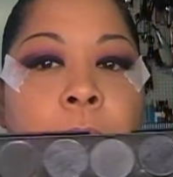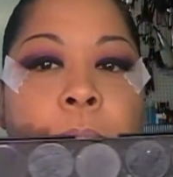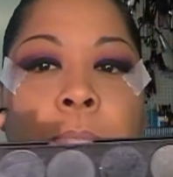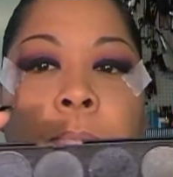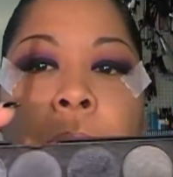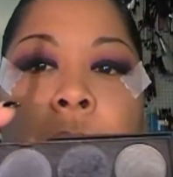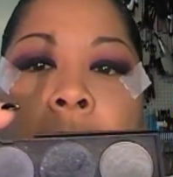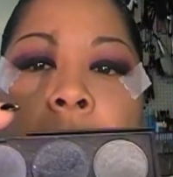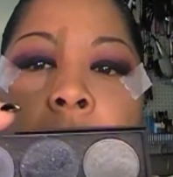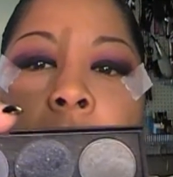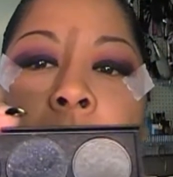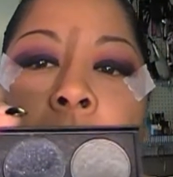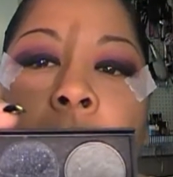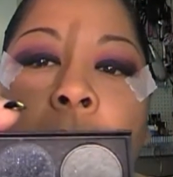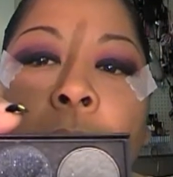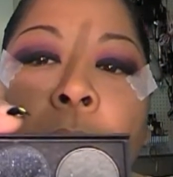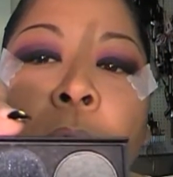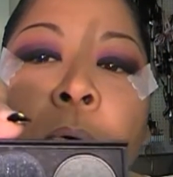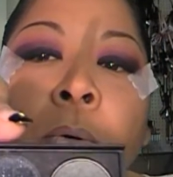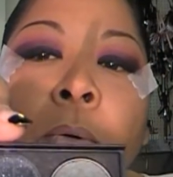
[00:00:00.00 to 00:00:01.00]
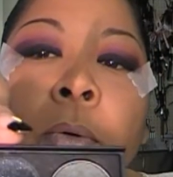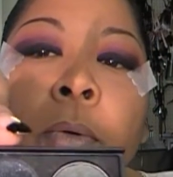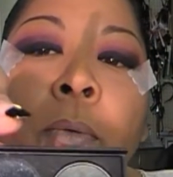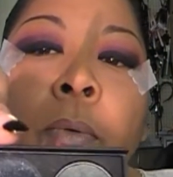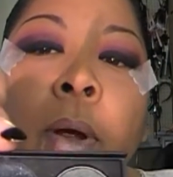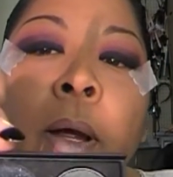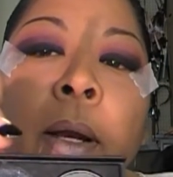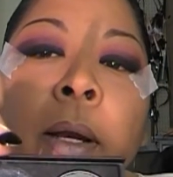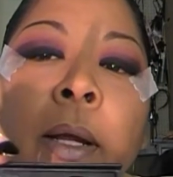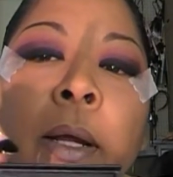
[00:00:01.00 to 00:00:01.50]
black color
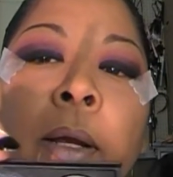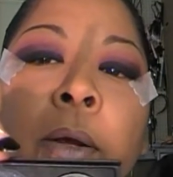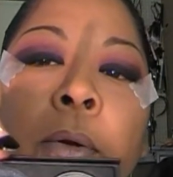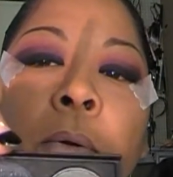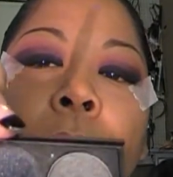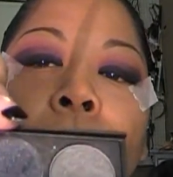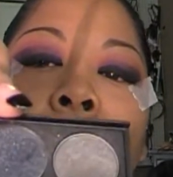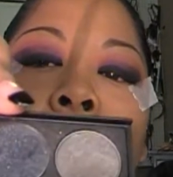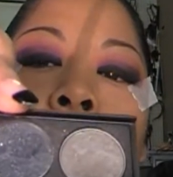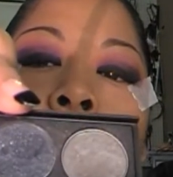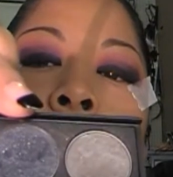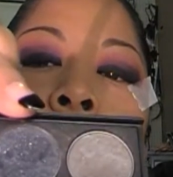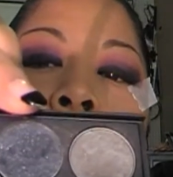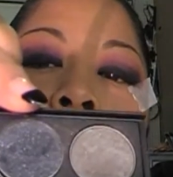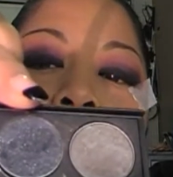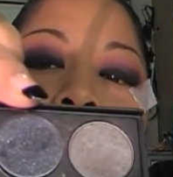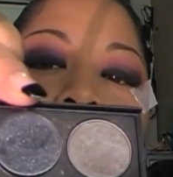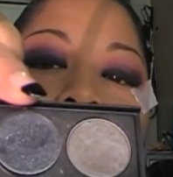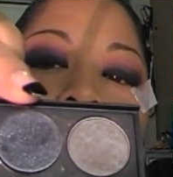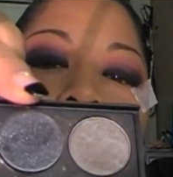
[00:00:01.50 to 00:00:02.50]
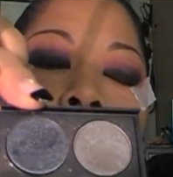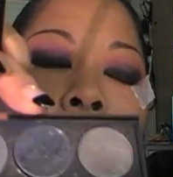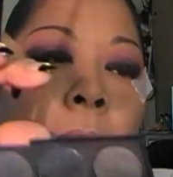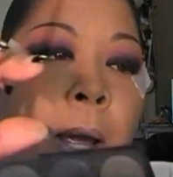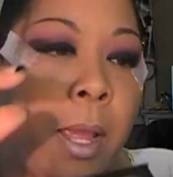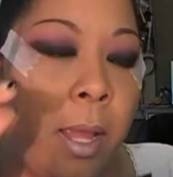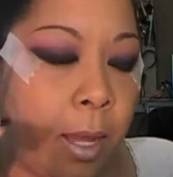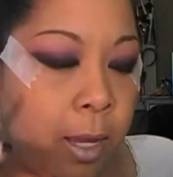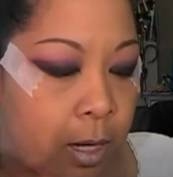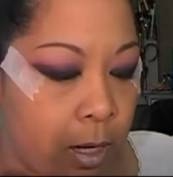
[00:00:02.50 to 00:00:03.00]
right here.
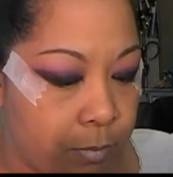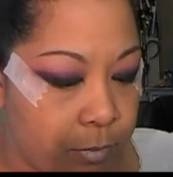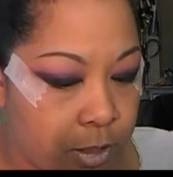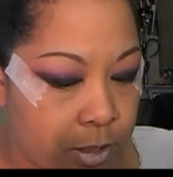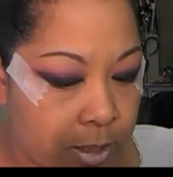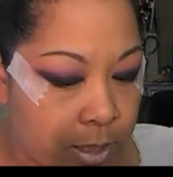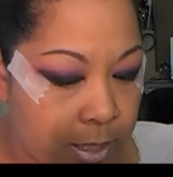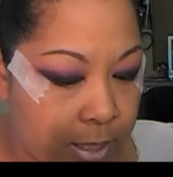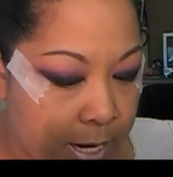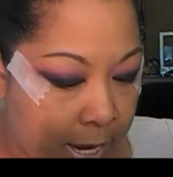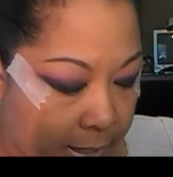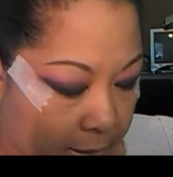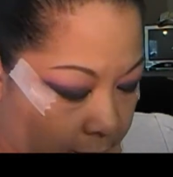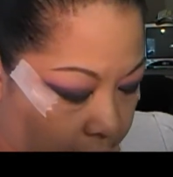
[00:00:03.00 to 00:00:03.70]
And I'm just going to take a